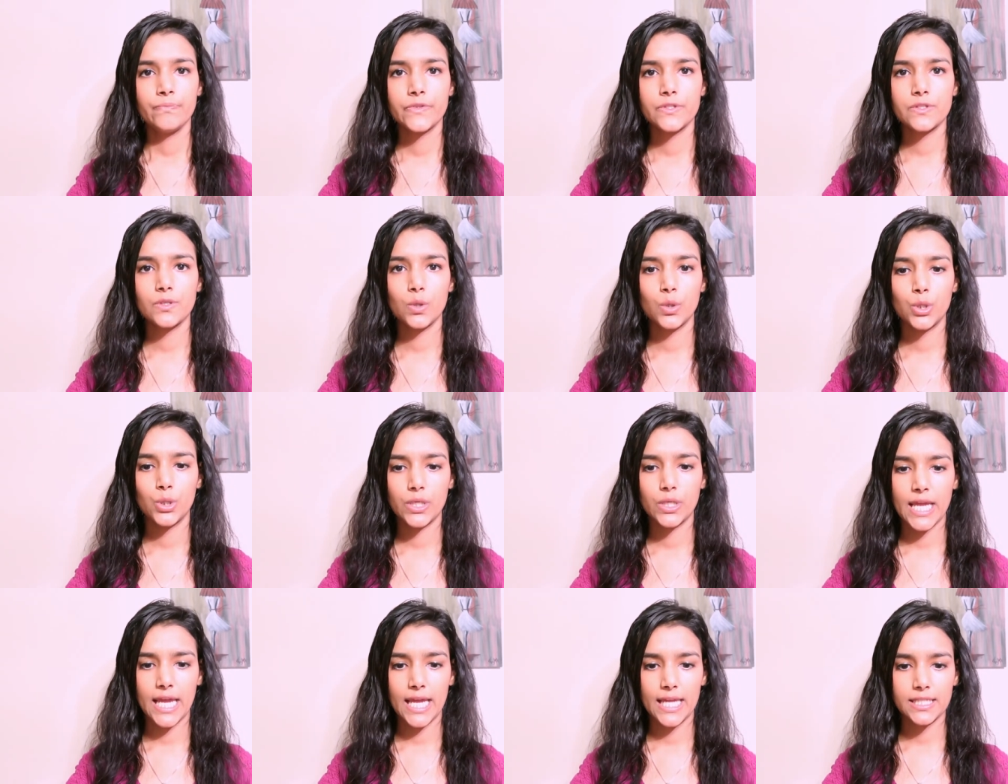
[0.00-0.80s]
so
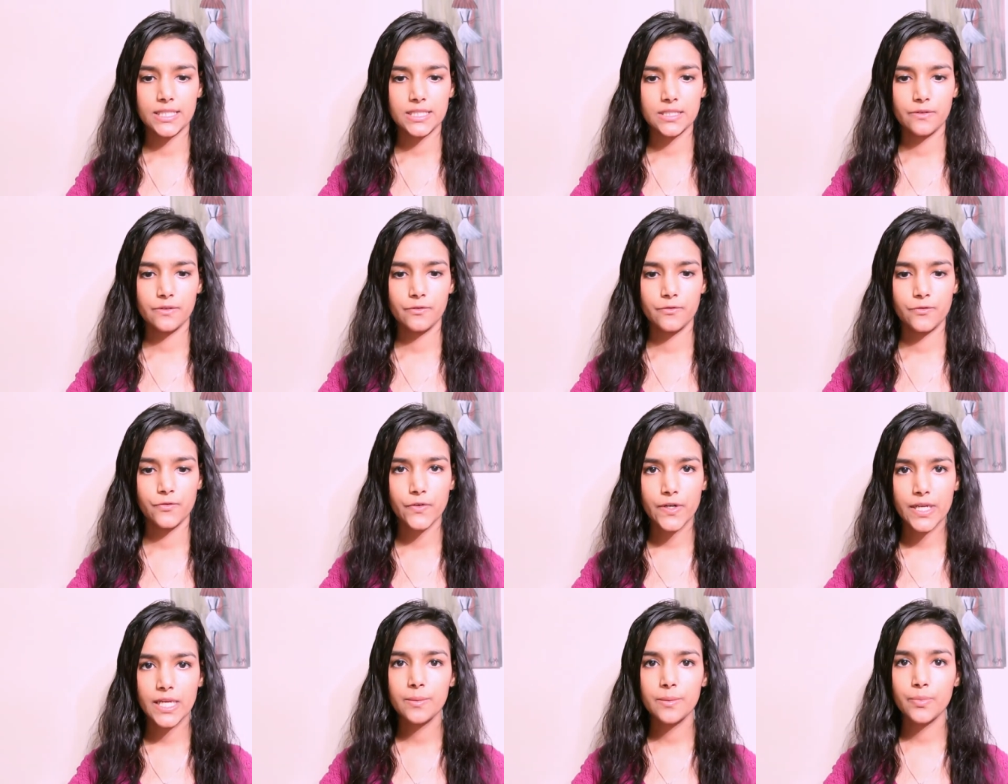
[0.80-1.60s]
you get
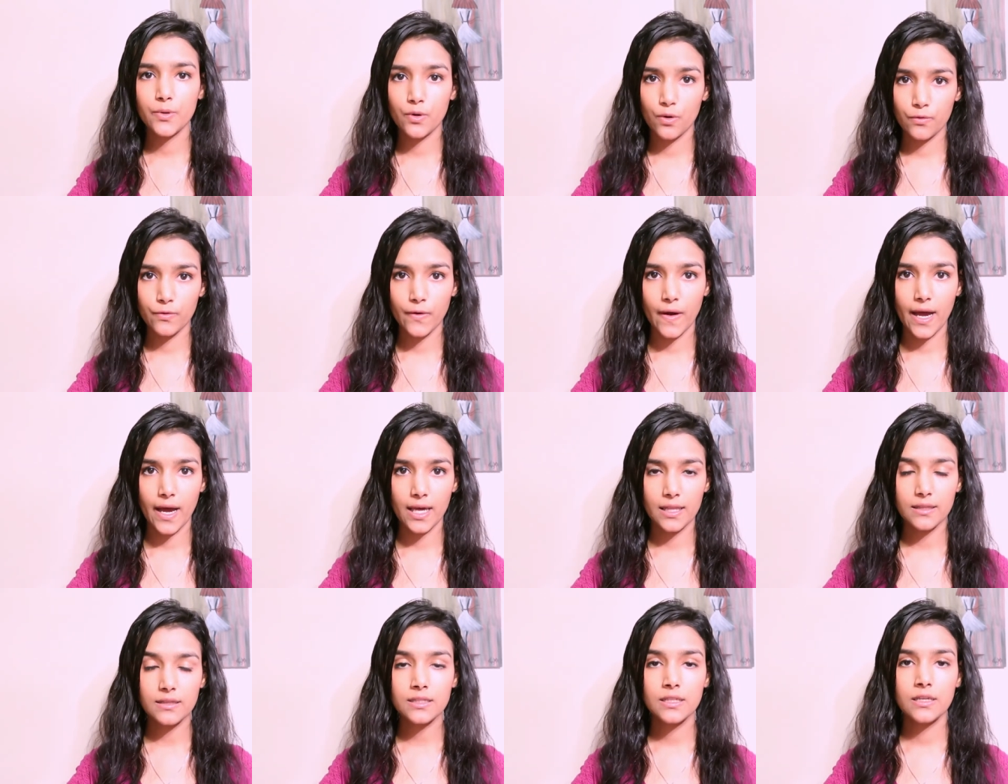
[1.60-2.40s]
free
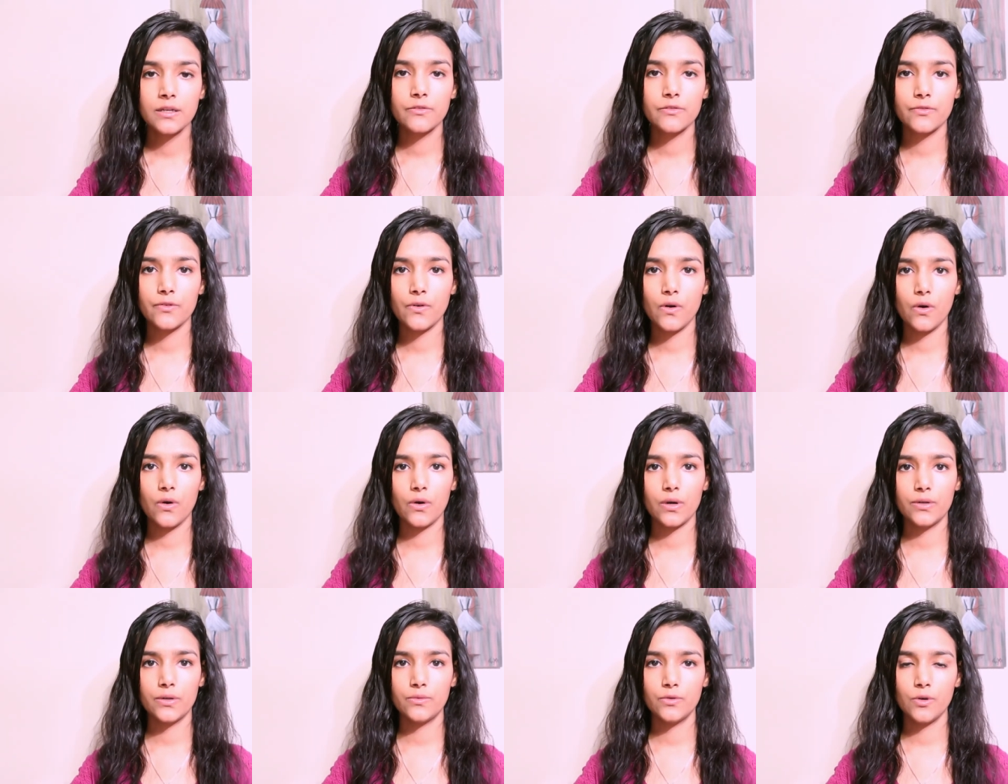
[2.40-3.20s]
profile
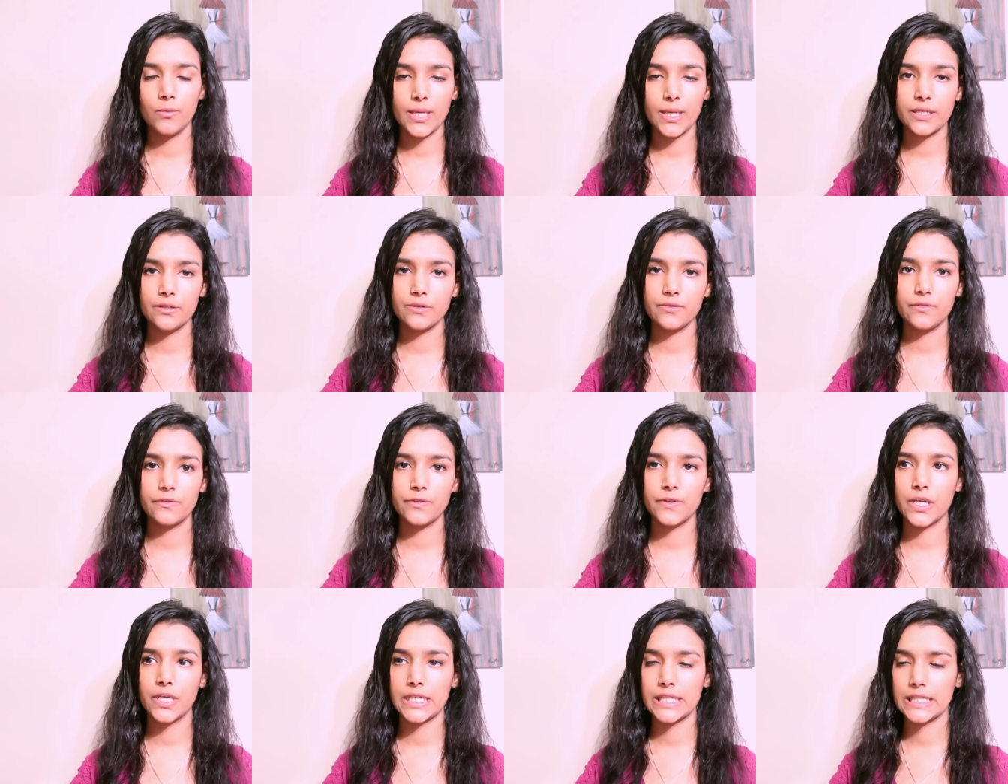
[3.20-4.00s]
for no matter
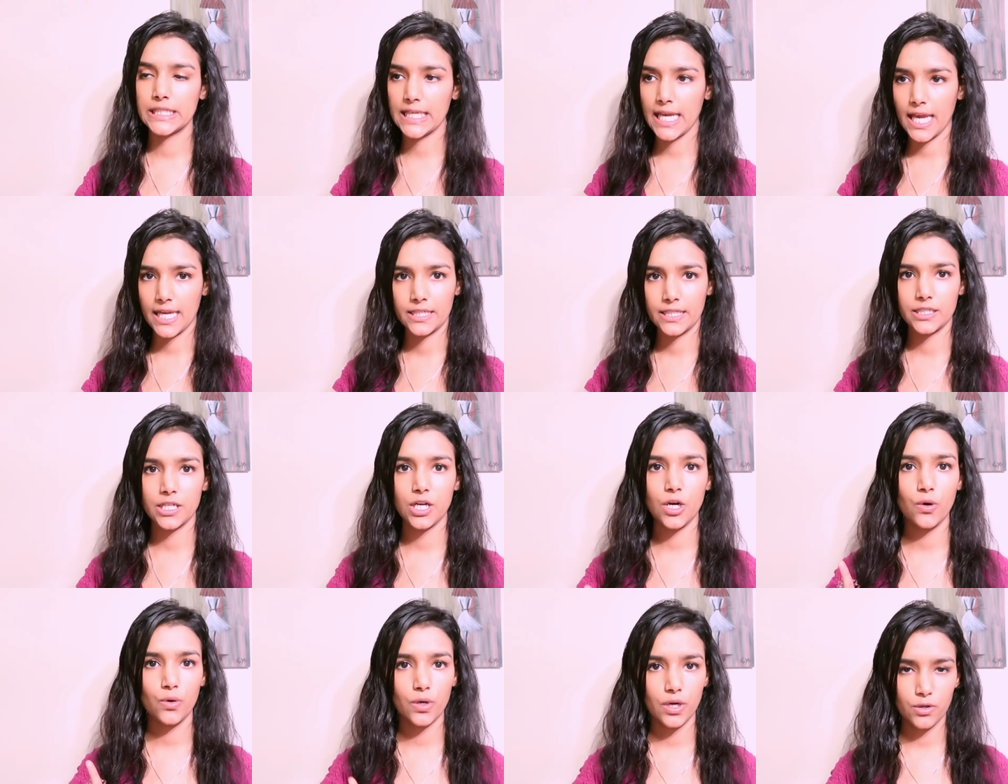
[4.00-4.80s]
if you're in
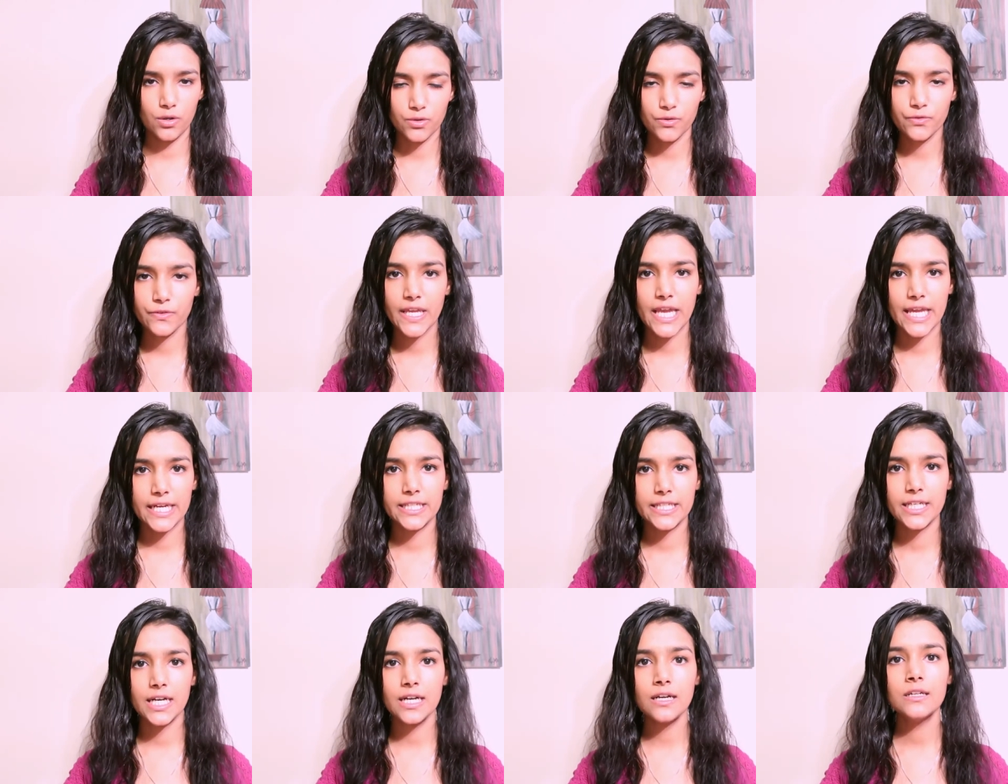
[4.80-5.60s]
Canada or out of
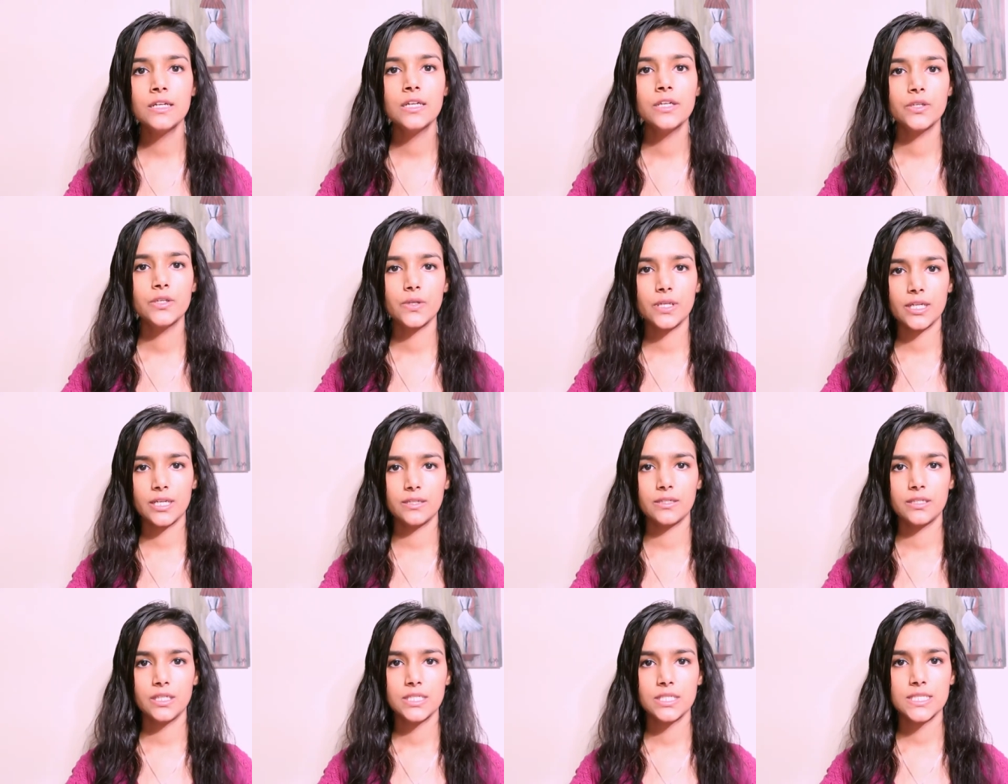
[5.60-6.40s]
Canada you
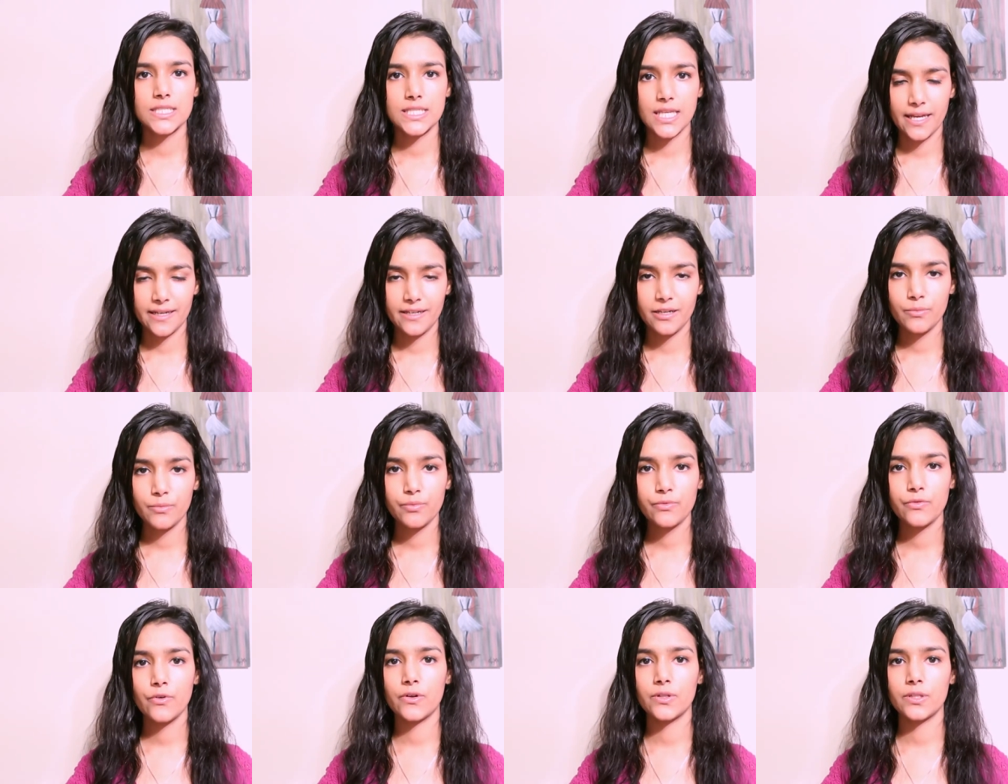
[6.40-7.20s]
can sign
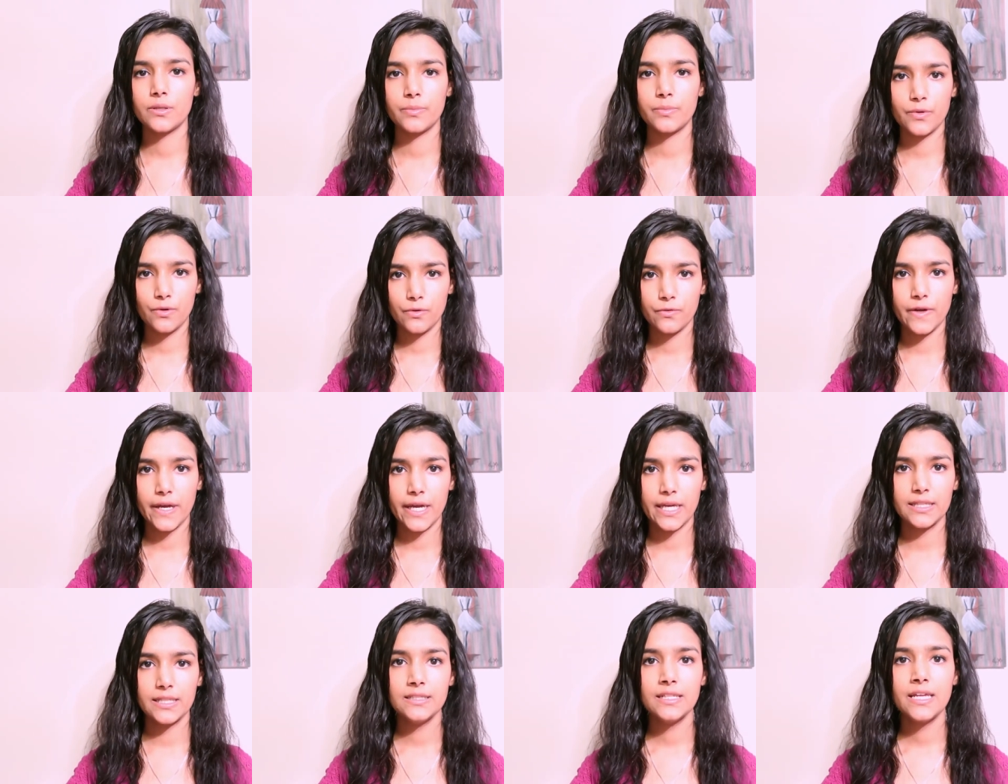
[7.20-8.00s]
up for the
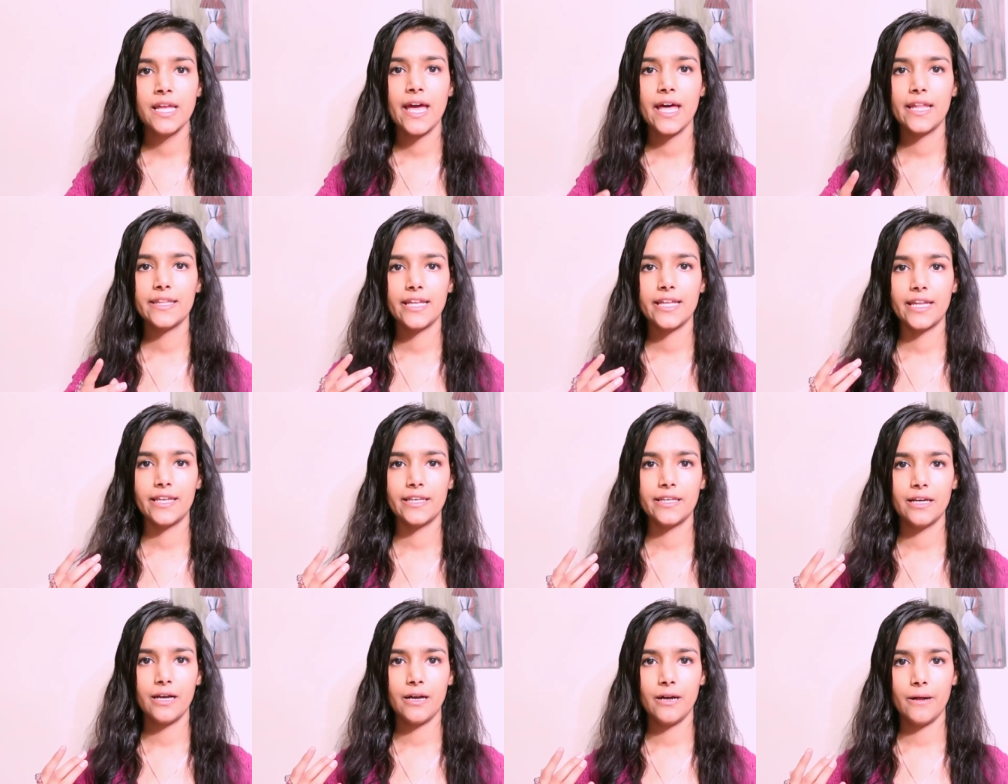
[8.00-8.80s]
profile and
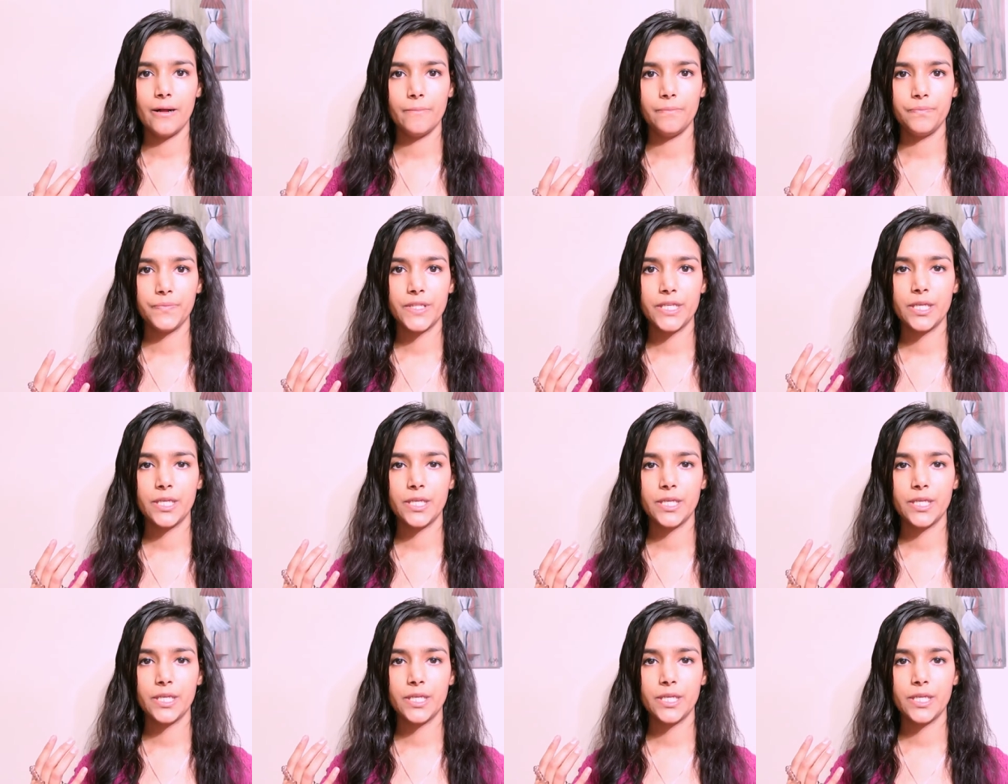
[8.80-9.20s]
then um,